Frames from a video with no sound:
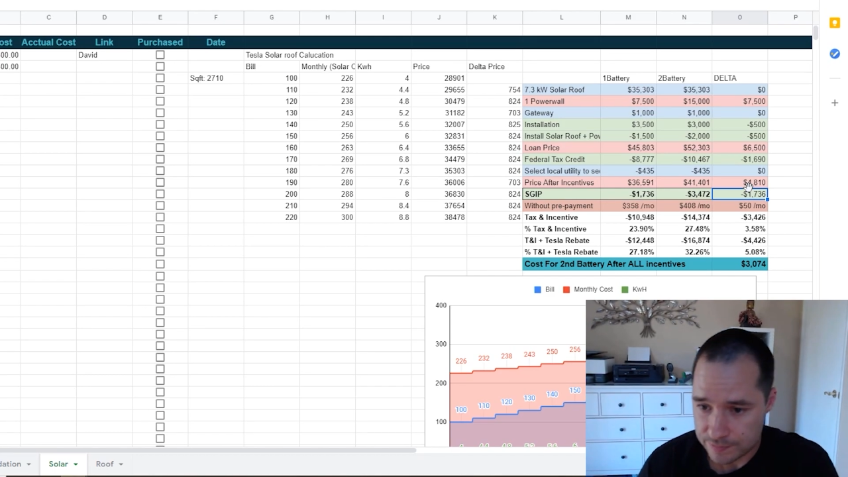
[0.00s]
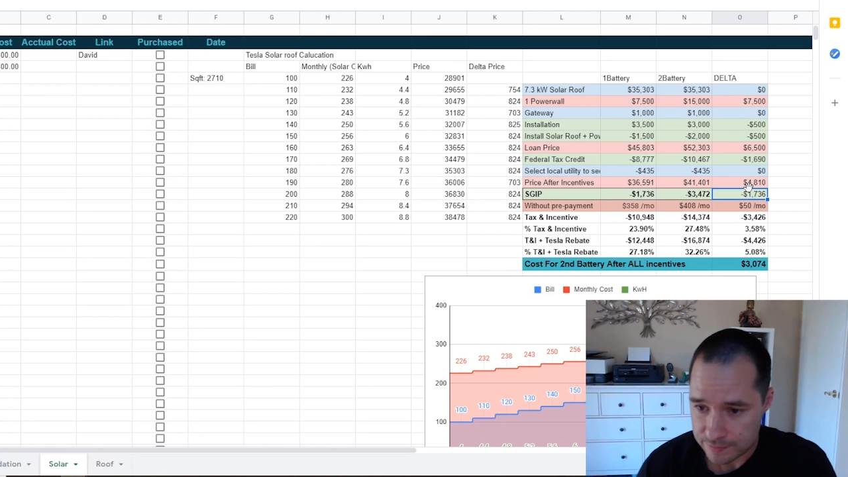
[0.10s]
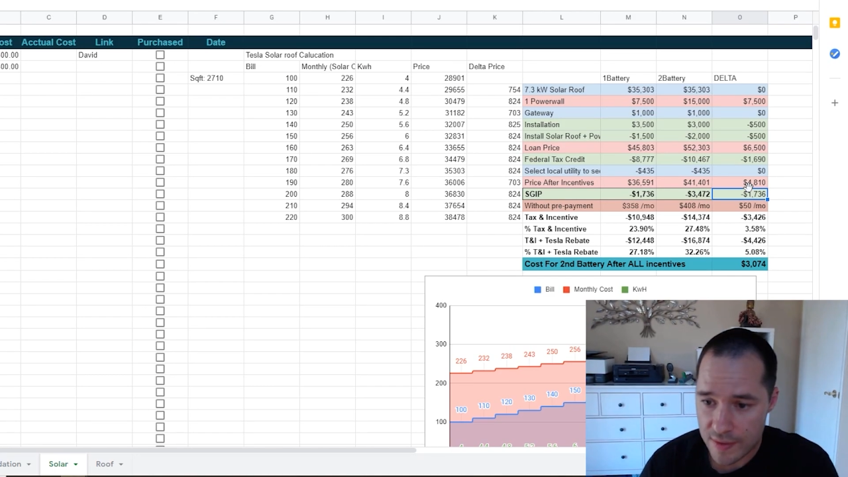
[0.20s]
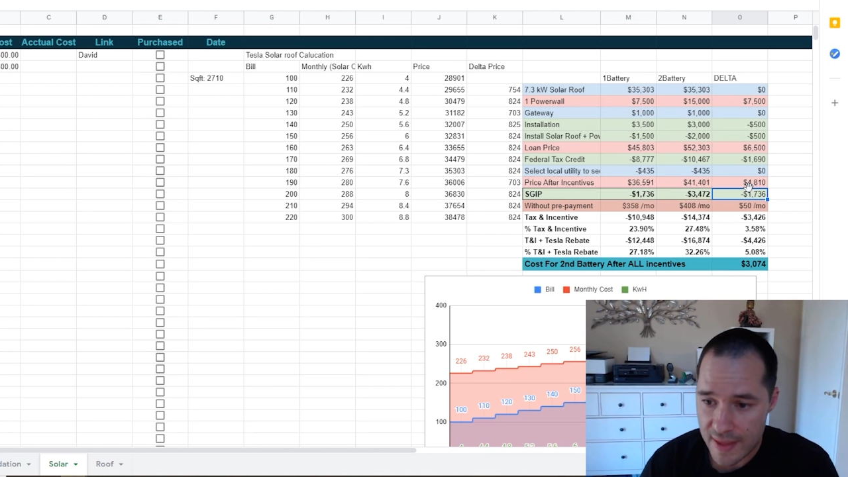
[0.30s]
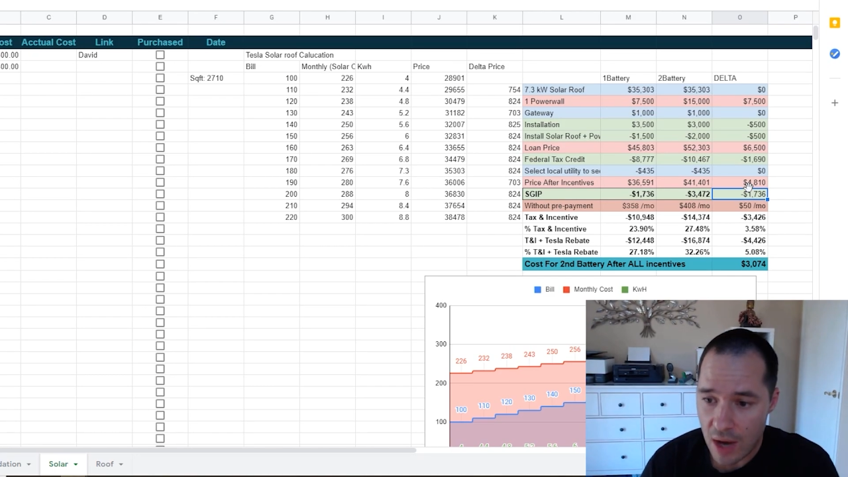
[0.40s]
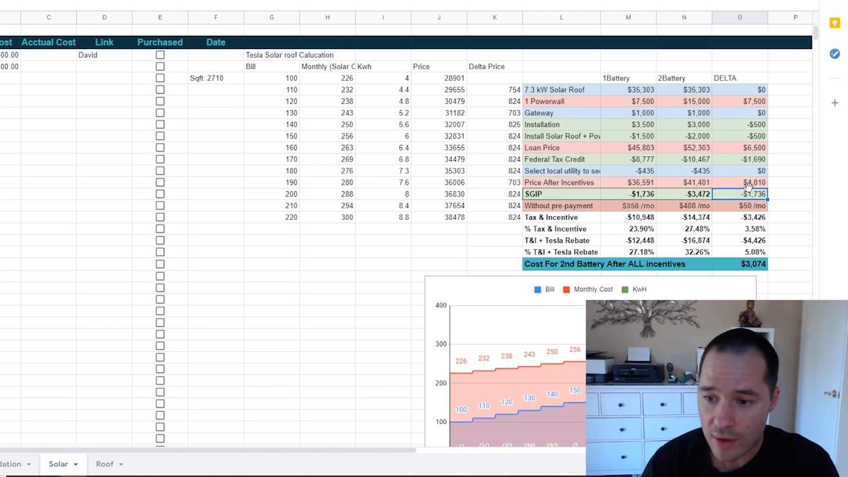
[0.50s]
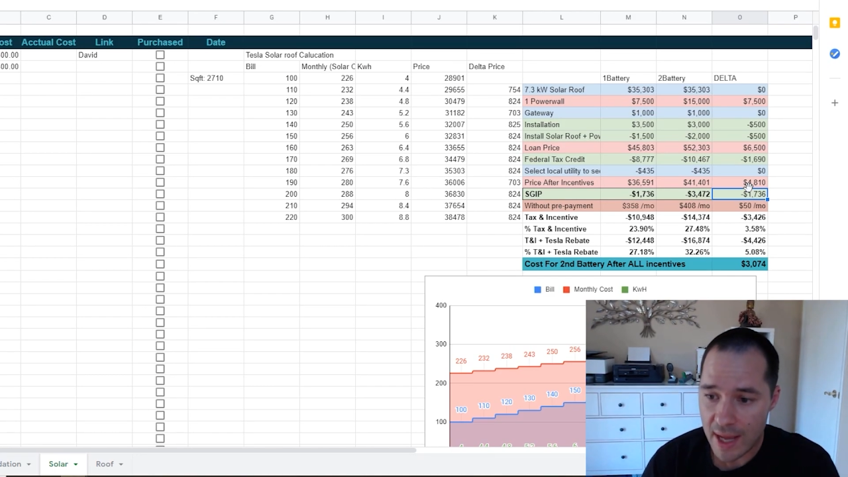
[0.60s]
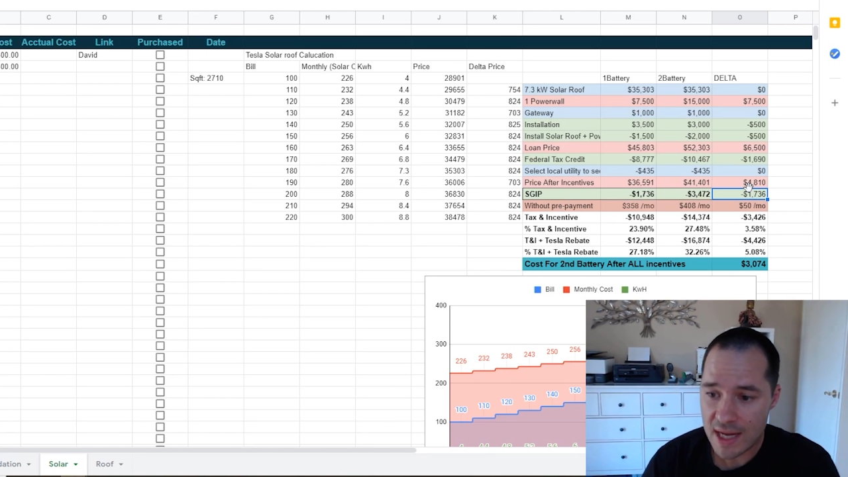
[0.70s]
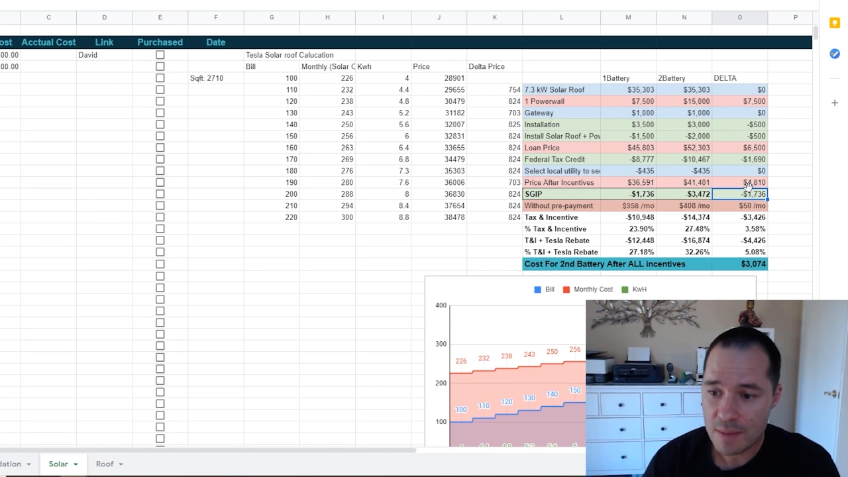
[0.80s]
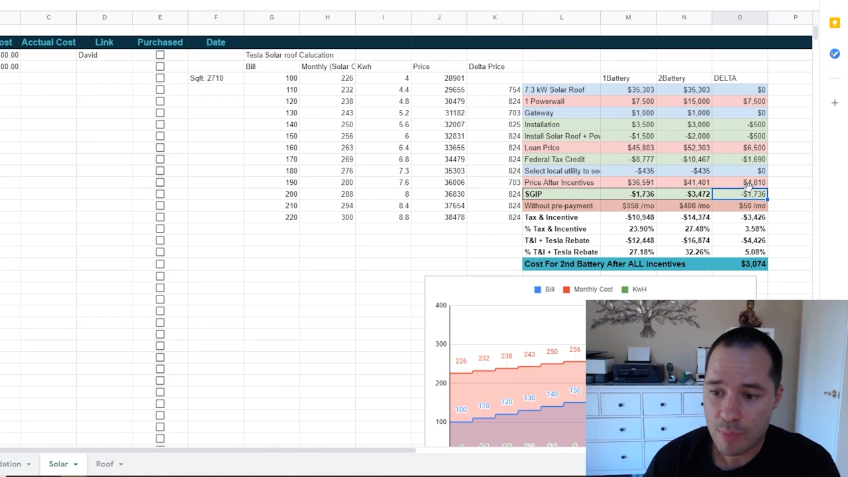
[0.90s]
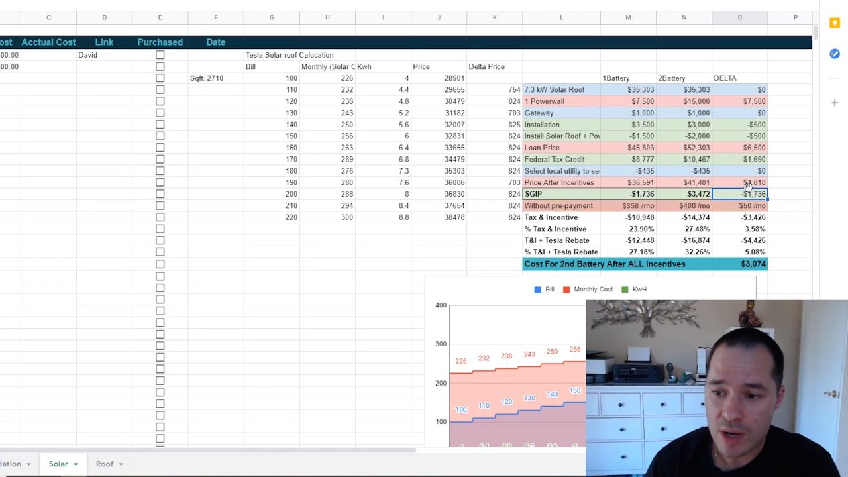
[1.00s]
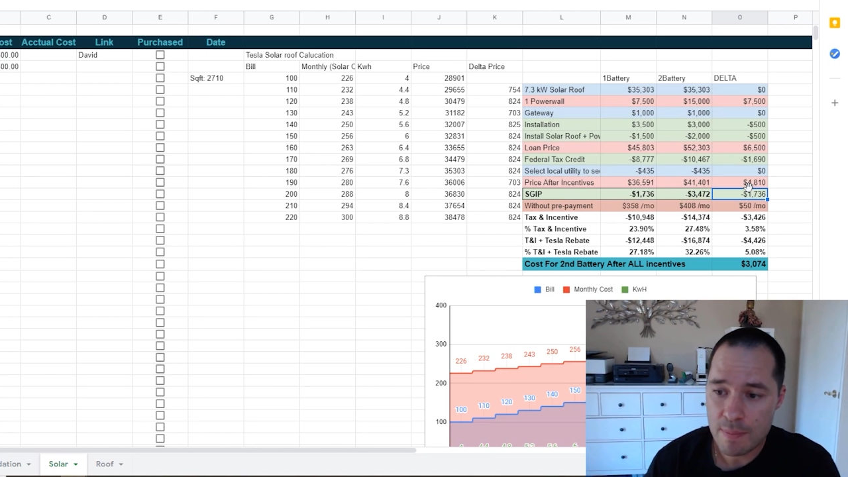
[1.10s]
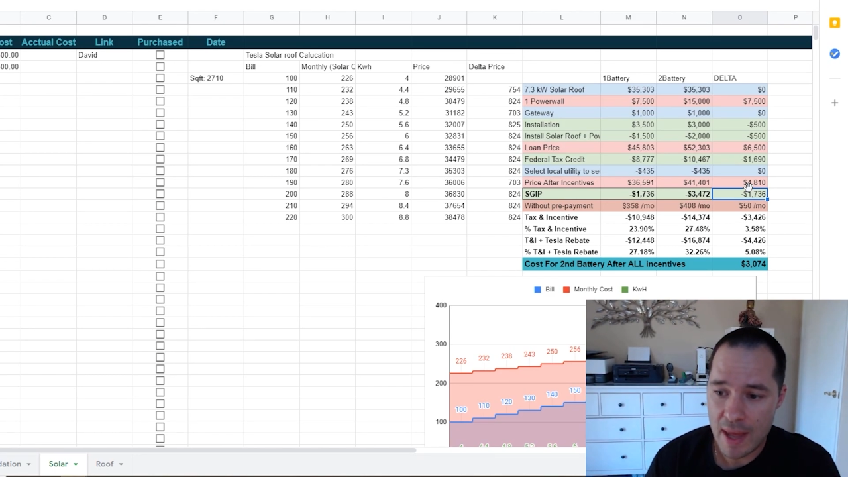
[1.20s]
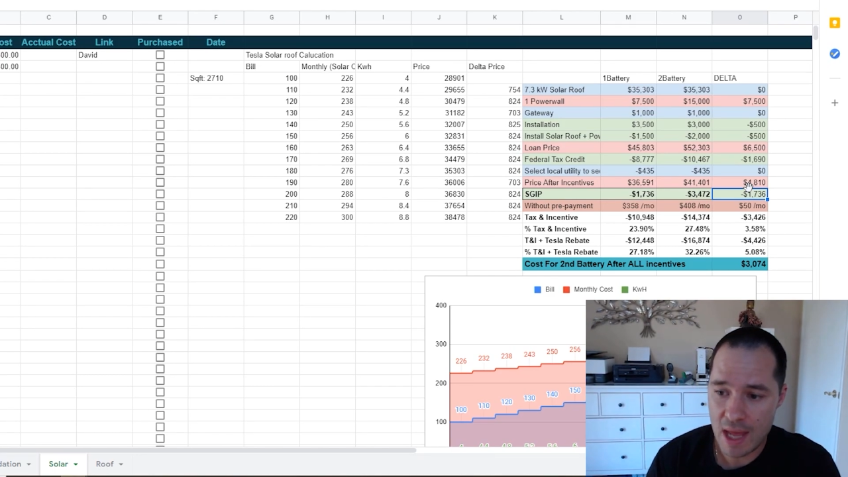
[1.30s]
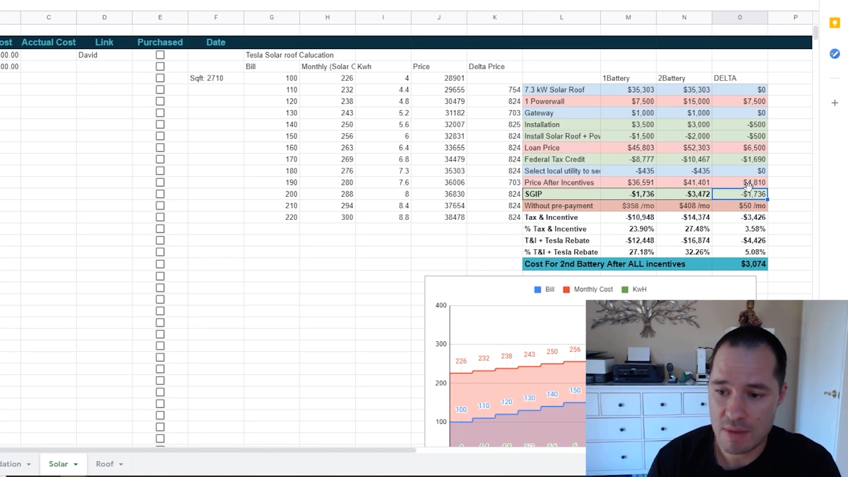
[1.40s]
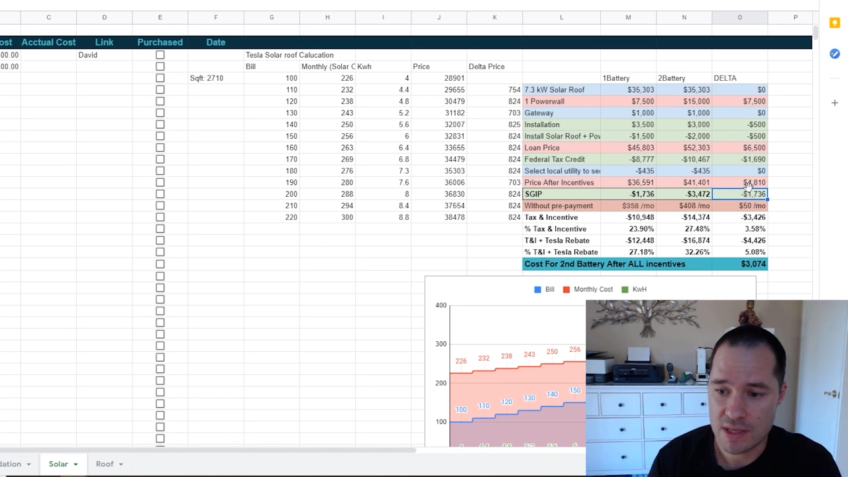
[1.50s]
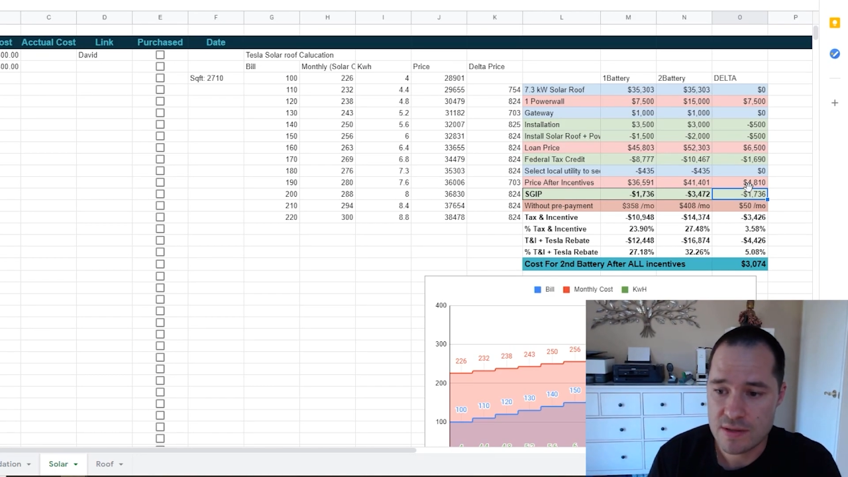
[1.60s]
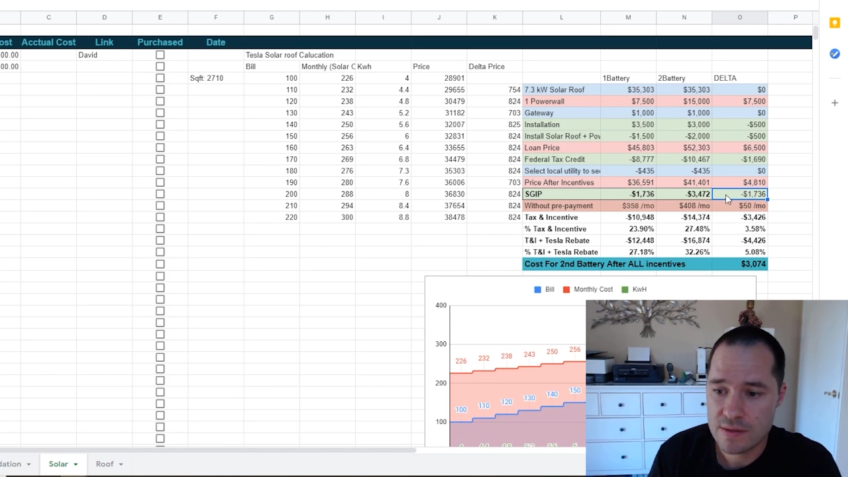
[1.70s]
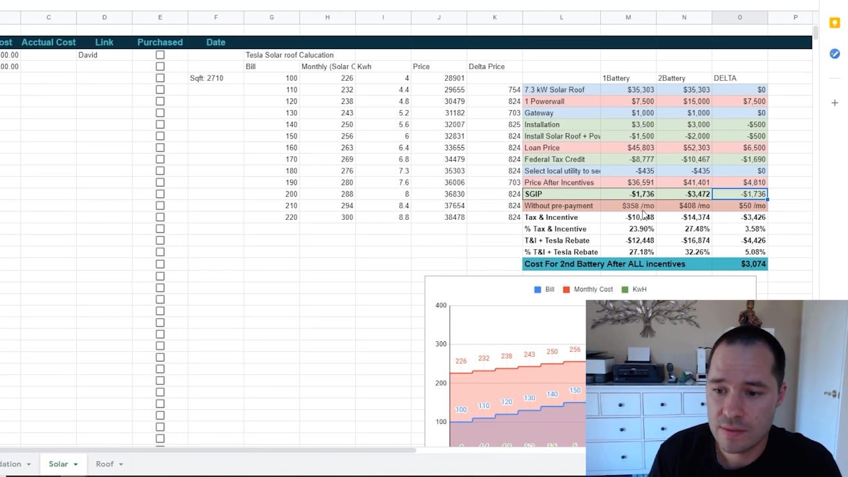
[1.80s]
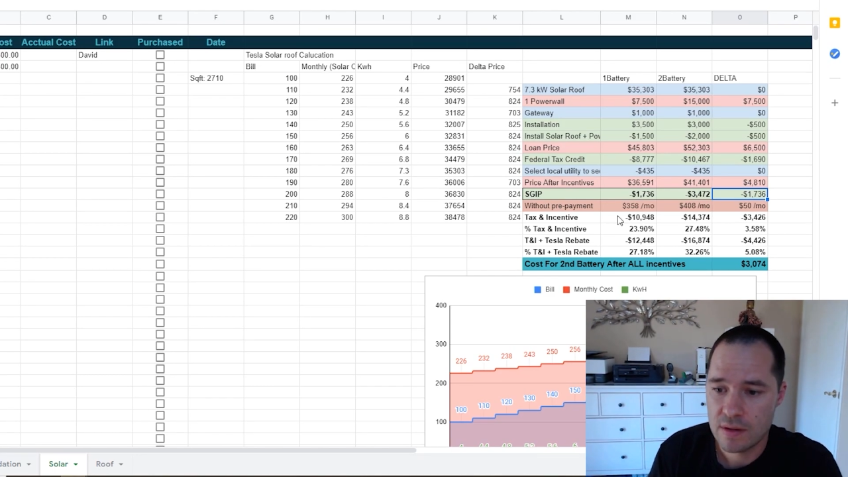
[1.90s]
So without any
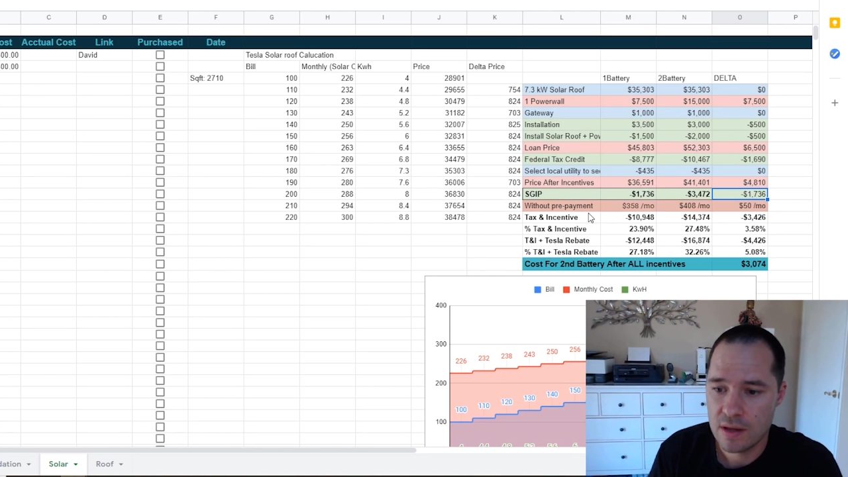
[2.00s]
prepayment,